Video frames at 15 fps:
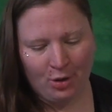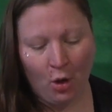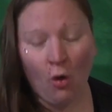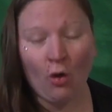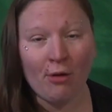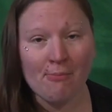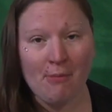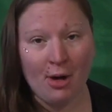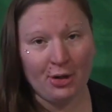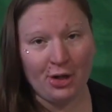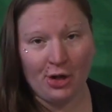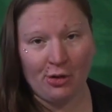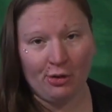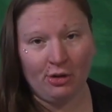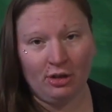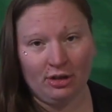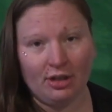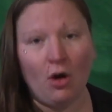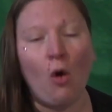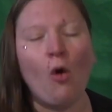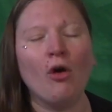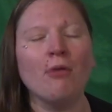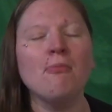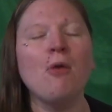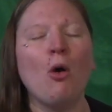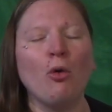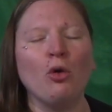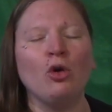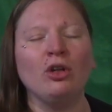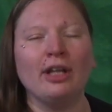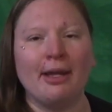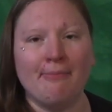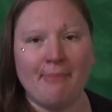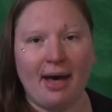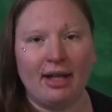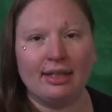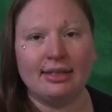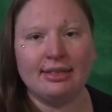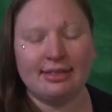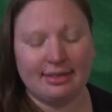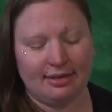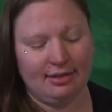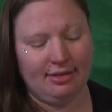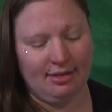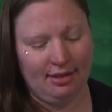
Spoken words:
hormonal imbalance.